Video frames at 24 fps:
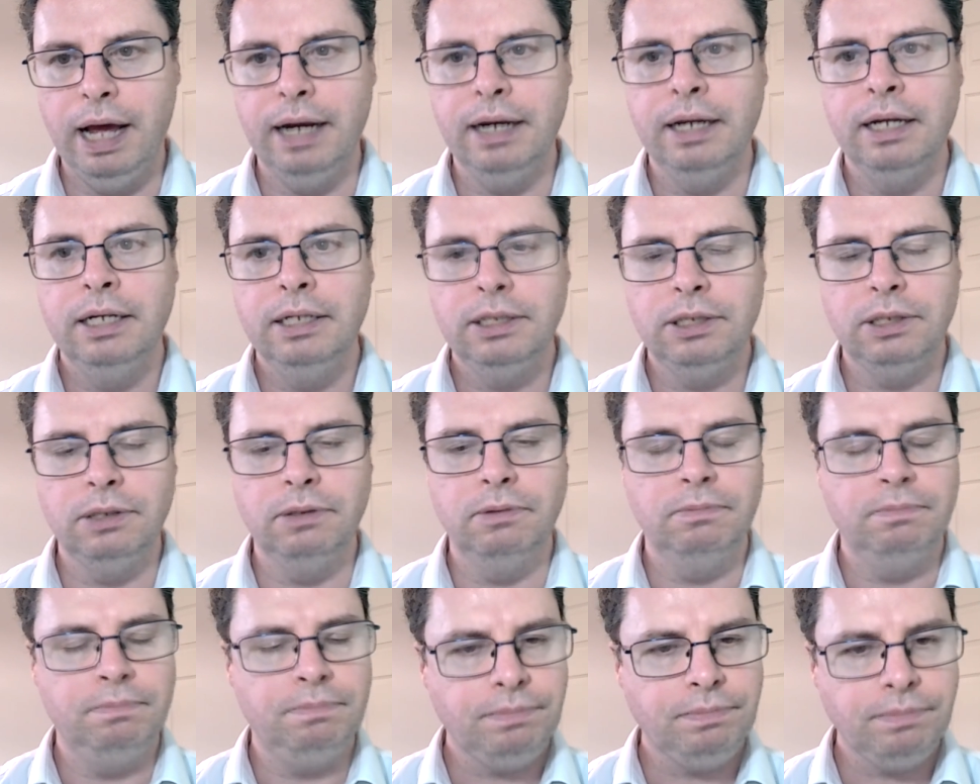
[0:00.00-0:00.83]
So
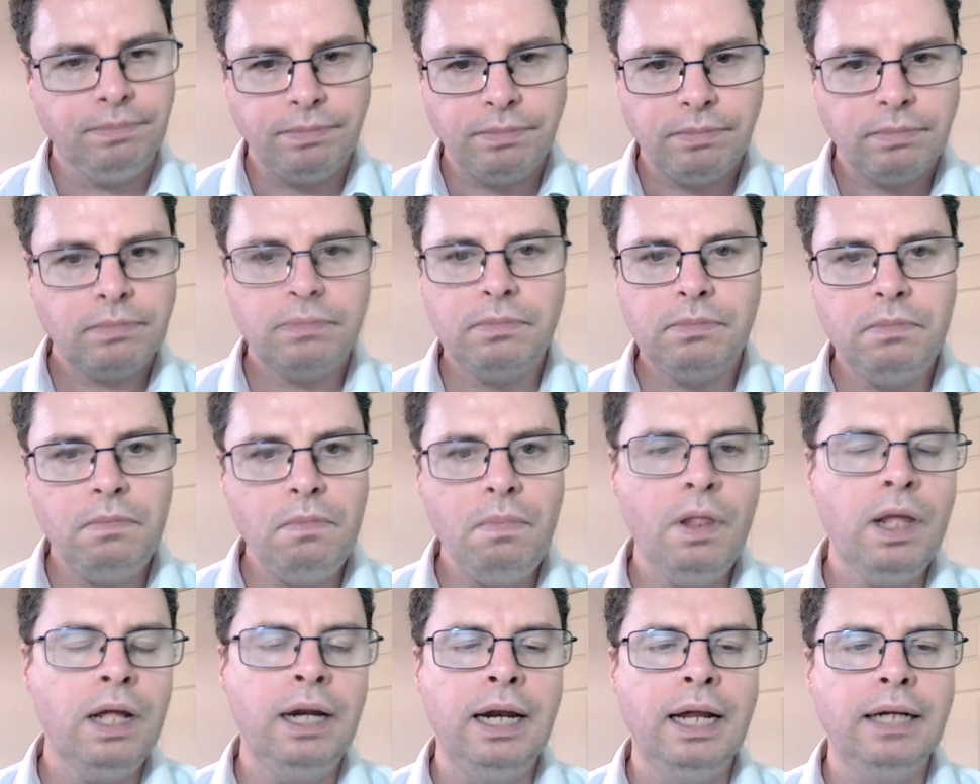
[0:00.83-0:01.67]

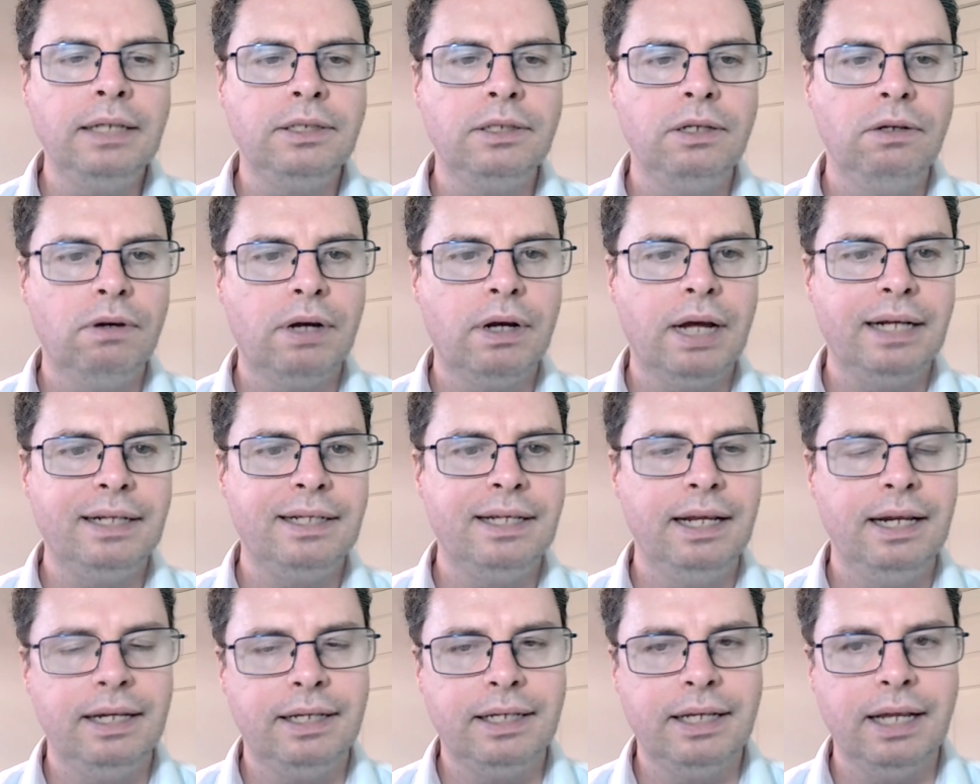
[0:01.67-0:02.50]
let's look at
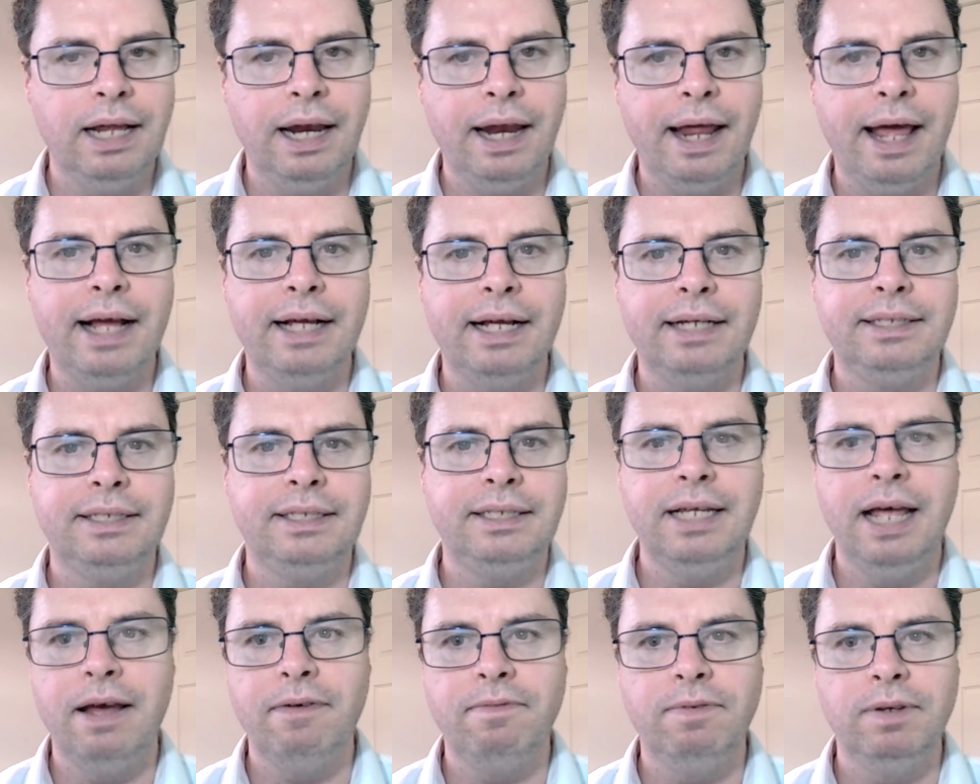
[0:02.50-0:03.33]
the last
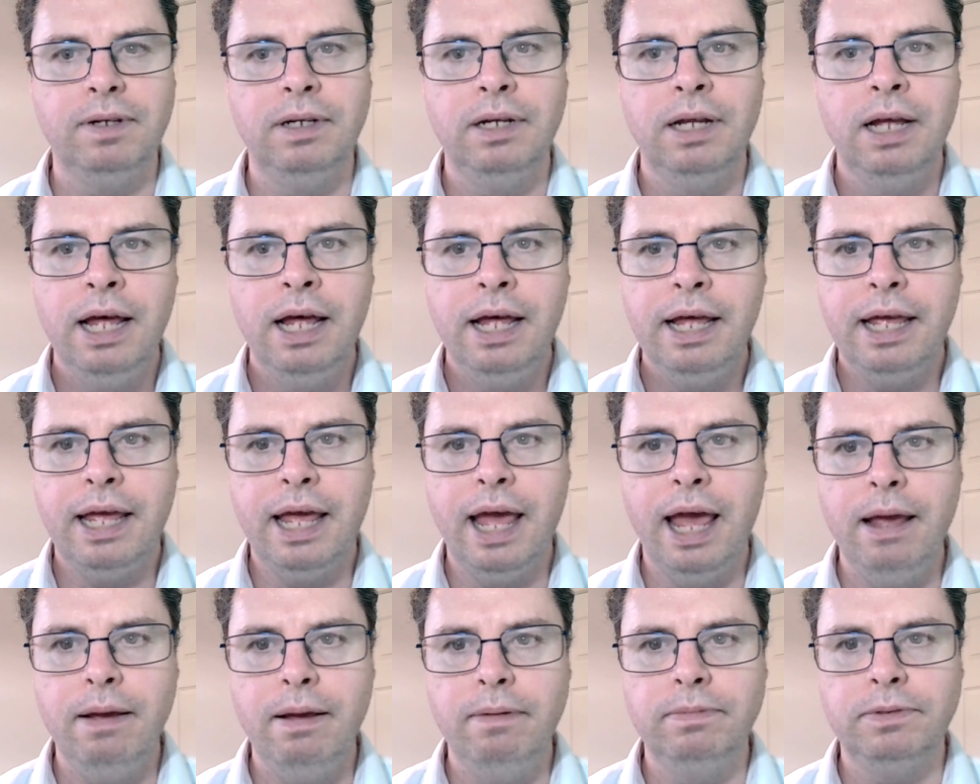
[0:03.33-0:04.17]
7
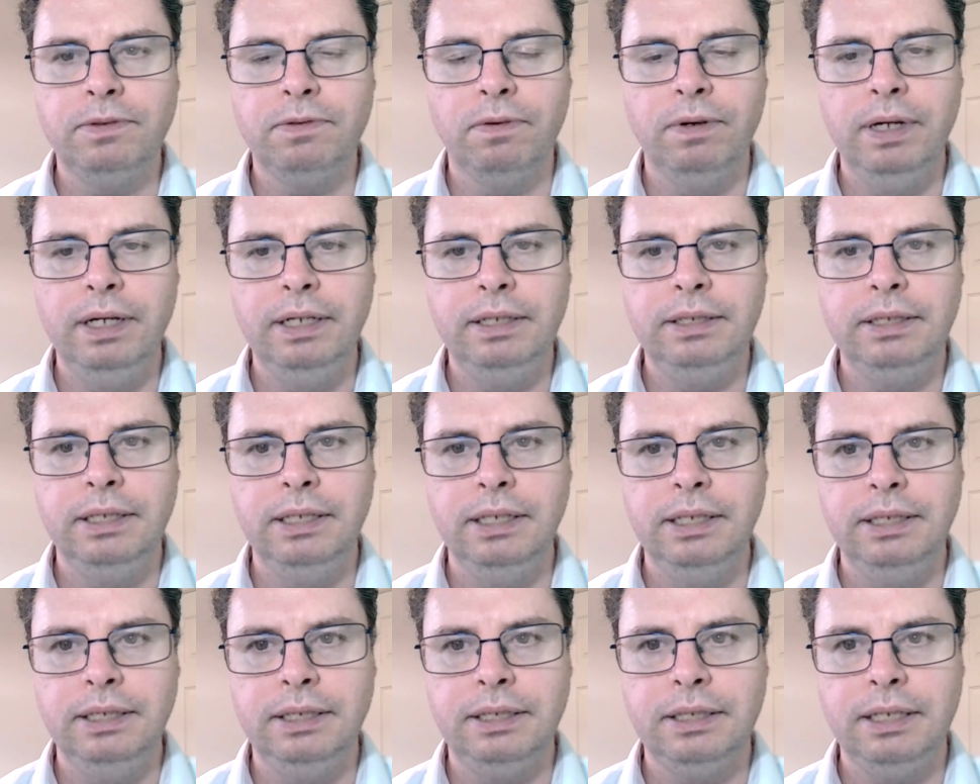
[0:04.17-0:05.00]
games for each of these
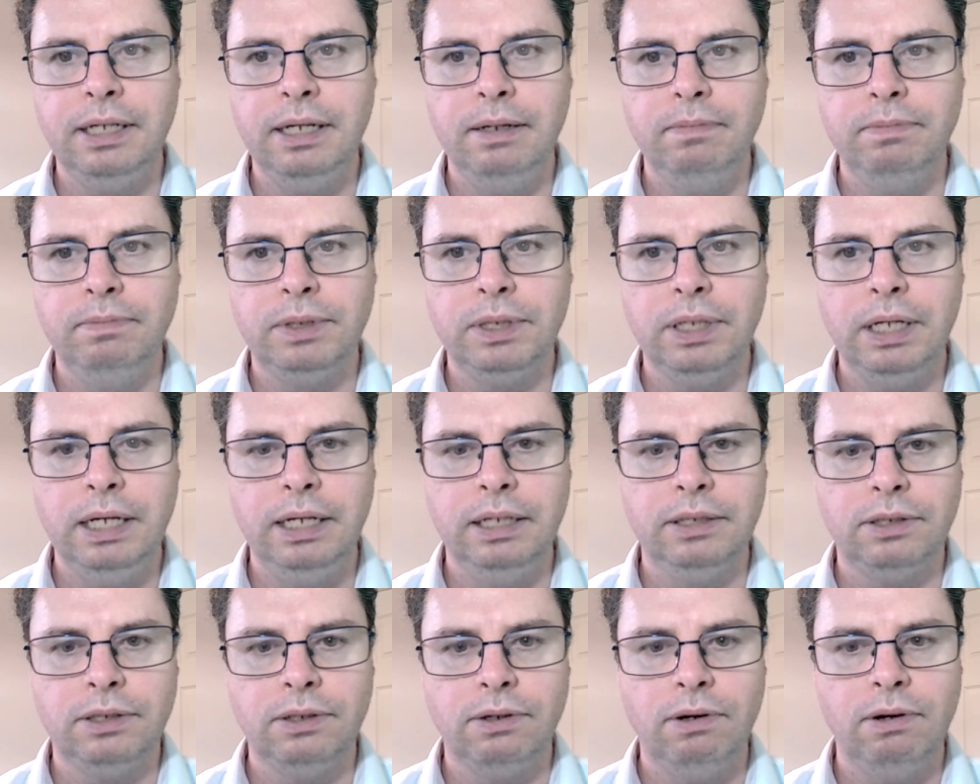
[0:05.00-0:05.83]
teams in
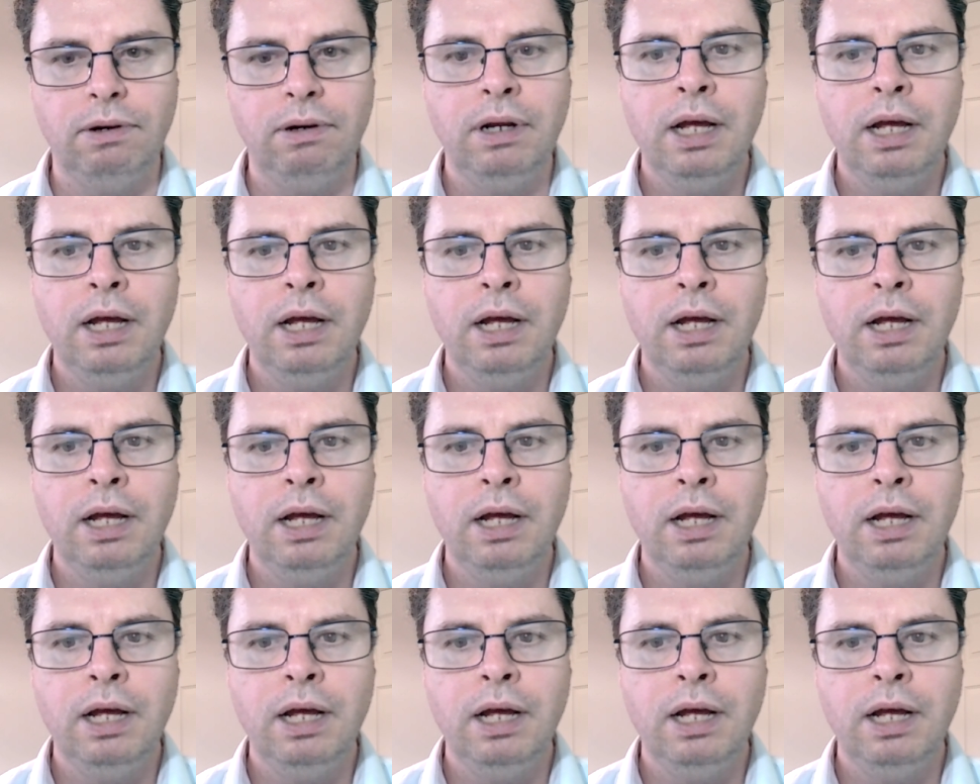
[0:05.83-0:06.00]
turn.